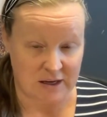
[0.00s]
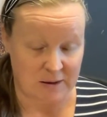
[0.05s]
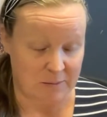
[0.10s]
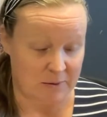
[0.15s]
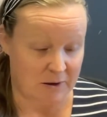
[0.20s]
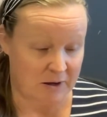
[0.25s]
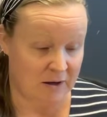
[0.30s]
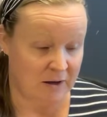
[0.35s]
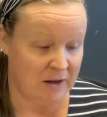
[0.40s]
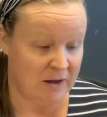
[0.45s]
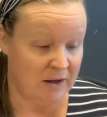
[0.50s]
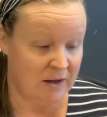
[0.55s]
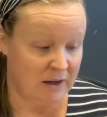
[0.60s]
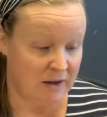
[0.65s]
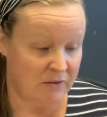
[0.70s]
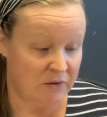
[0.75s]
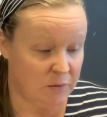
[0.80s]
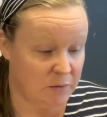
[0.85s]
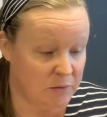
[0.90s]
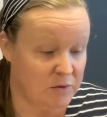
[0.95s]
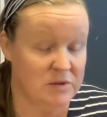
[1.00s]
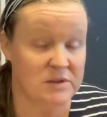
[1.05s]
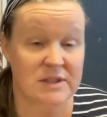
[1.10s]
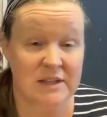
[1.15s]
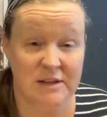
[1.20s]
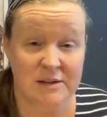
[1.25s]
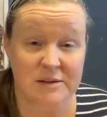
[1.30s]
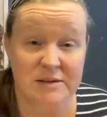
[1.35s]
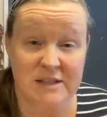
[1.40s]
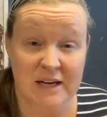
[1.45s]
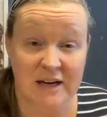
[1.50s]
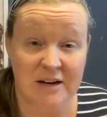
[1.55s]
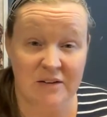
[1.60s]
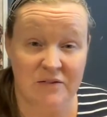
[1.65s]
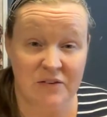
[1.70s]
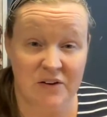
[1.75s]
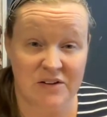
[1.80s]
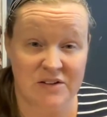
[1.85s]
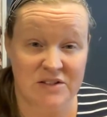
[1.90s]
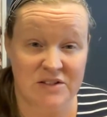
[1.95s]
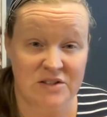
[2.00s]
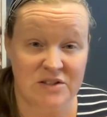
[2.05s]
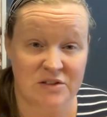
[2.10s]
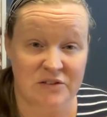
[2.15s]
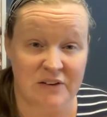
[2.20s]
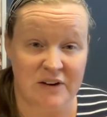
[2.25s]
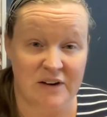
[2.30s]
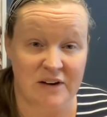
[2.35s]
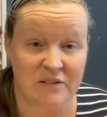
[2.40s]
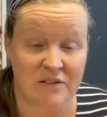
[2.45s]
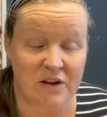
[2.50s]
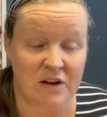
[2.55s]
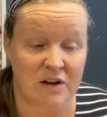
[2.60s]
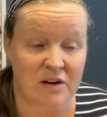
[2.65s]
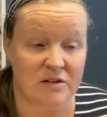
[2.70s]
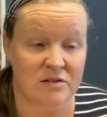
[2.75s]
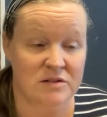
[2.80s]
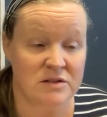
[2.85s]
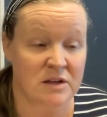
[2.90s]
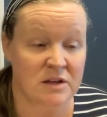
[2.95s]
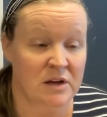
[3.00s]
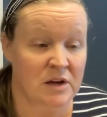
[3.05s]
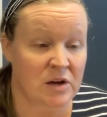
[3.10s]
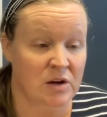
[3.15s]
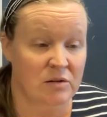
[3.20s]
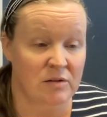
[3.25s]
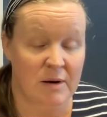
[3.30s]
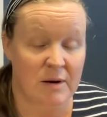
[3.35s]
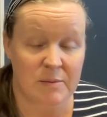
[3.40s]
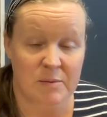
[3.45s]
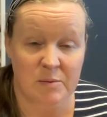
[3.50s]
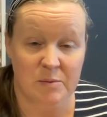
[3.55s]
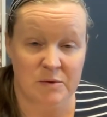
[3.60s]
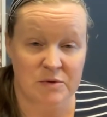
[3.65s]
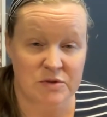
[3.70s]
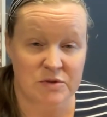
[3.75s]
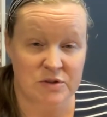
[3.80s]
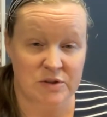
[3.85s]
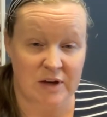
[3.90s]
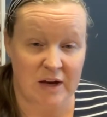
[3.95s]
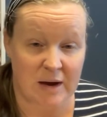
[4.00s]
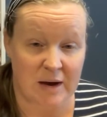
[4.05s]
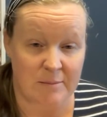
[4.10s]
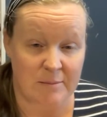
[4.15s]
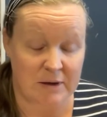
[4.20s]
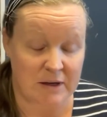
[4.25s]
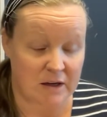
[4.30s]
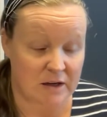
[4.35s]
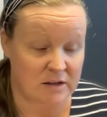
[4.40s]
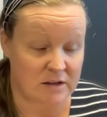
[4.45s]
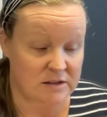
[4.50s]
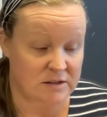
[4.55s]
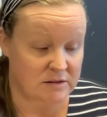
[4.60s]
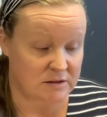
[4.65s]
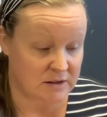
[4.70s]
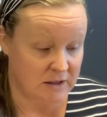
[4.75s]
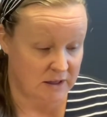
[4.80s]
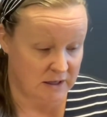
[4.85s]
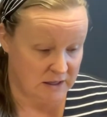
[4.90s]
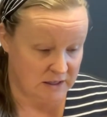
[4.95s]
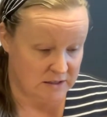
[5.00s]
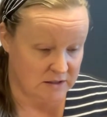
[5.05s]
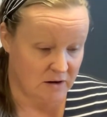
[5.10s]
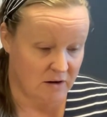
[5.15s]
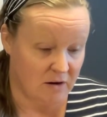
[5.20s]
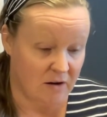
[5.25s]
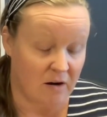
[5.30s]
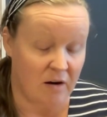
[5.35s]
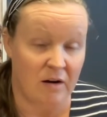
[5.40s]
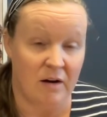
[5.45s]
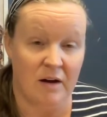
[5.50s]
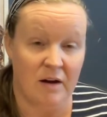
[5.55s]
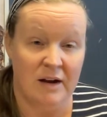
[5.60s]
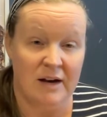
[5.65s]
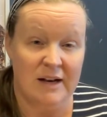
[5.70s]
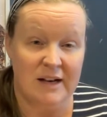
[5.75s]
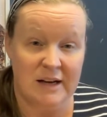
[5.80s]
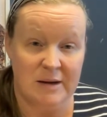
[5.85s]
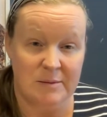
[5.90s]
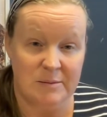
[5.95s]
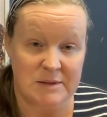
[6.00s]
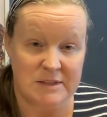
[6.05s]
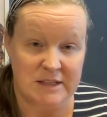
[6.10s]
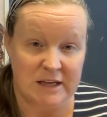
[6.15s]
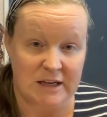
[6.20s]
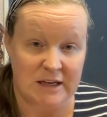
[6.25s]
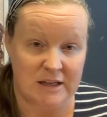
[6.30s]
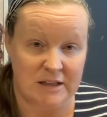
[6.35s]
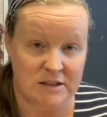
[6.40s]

But if you want to take advantage of any of those, grab them whilst you can, because these are limited.